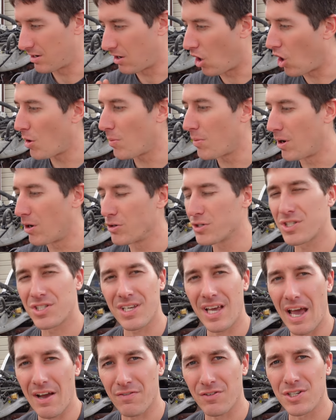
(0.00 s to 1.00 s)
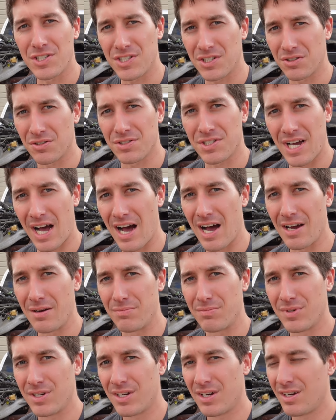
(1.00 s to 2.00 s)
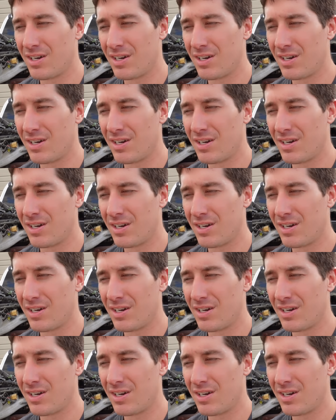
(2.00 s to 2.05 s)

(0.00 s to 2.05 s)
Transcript: almost every single time.